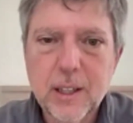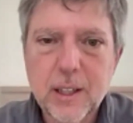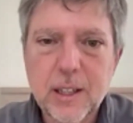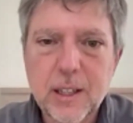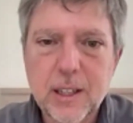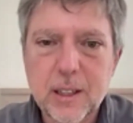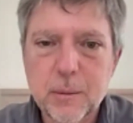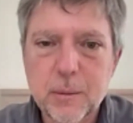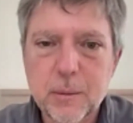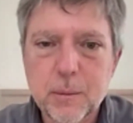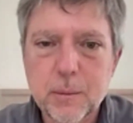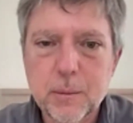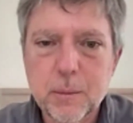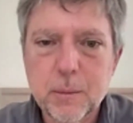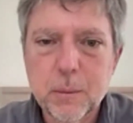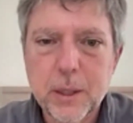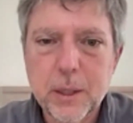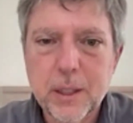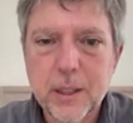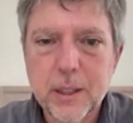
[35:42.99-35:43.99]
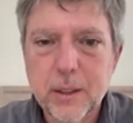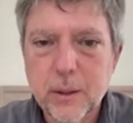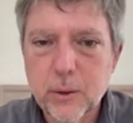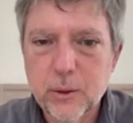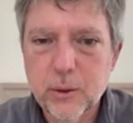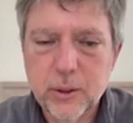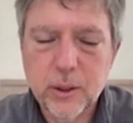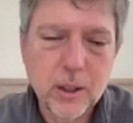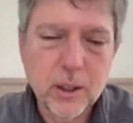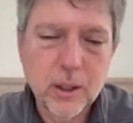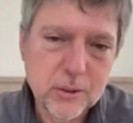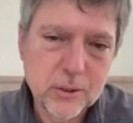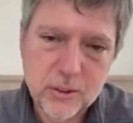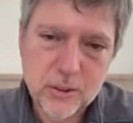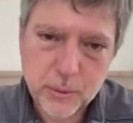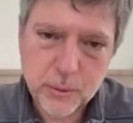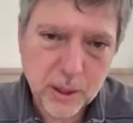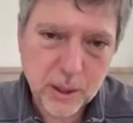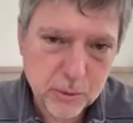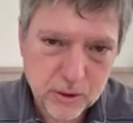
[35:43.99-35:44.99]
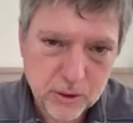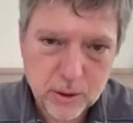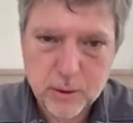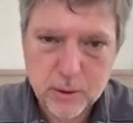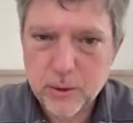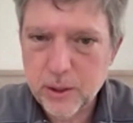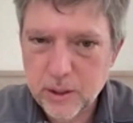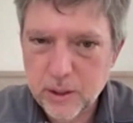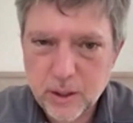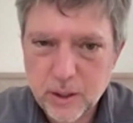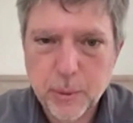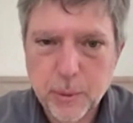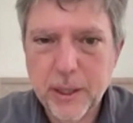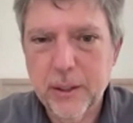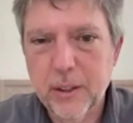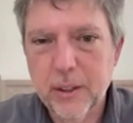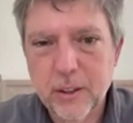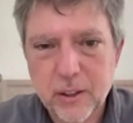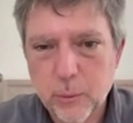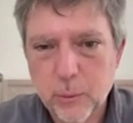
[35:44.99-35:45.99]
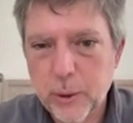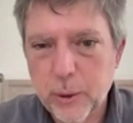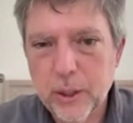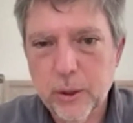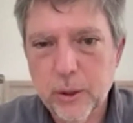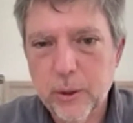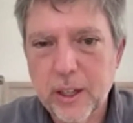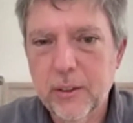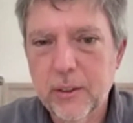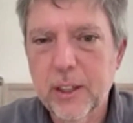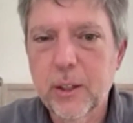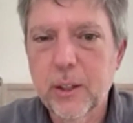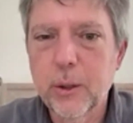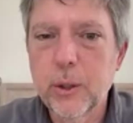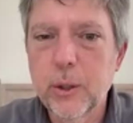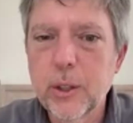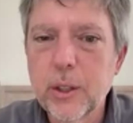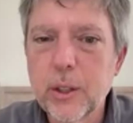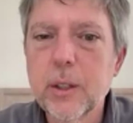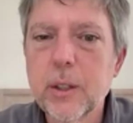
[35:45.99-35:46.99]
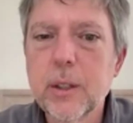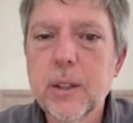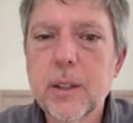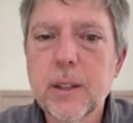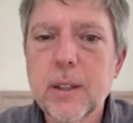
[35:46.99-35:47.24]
but those are all sometimes independent, and we don't have a good